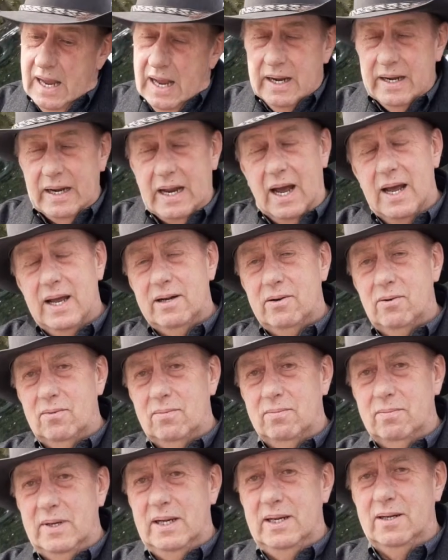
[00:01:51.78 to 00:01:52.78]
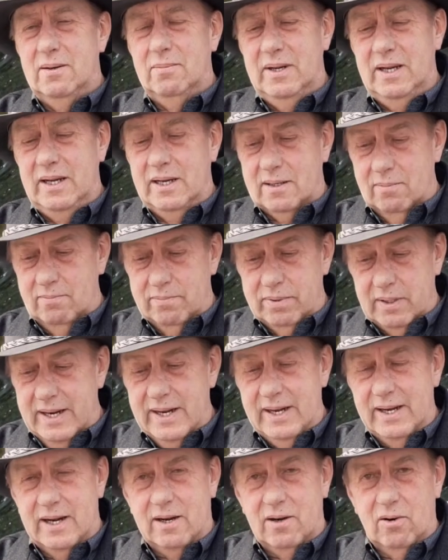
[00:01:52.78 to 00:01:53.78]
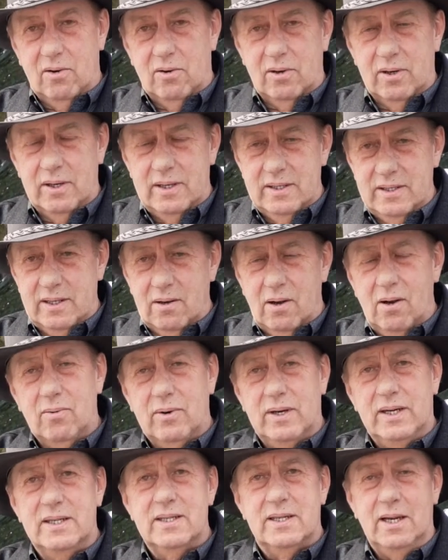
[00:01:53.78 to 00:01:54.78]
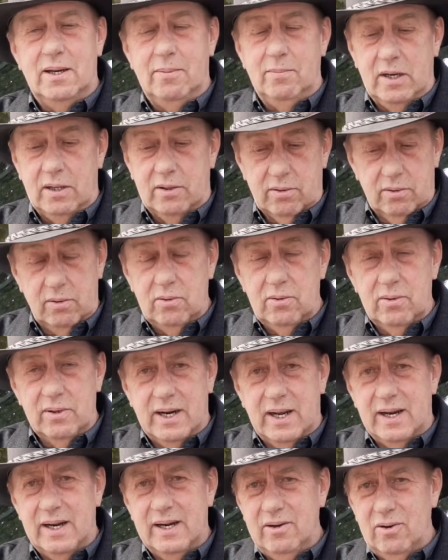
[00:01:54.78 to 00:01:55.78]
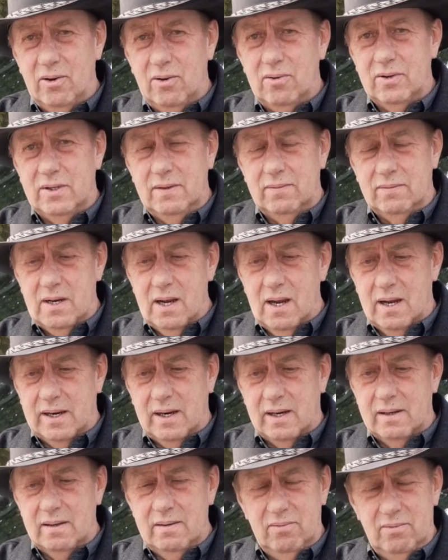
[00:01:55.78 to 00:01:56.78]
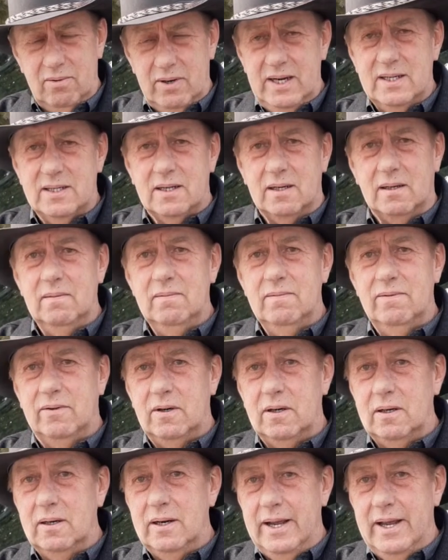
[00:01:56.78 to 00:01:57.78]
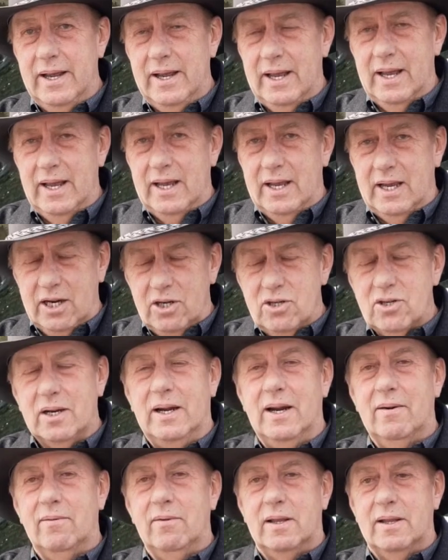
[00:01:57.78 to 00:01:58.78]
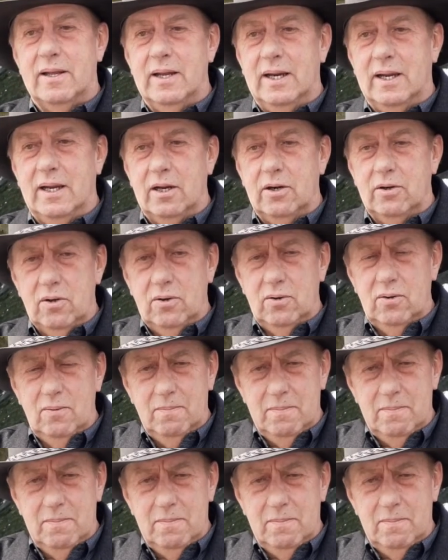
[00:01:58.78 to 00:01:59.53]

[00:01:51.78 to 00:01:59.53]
Now, I don't mean to be complaining, Lord. You always see me through, and I know you've got a reason for each and everything you do.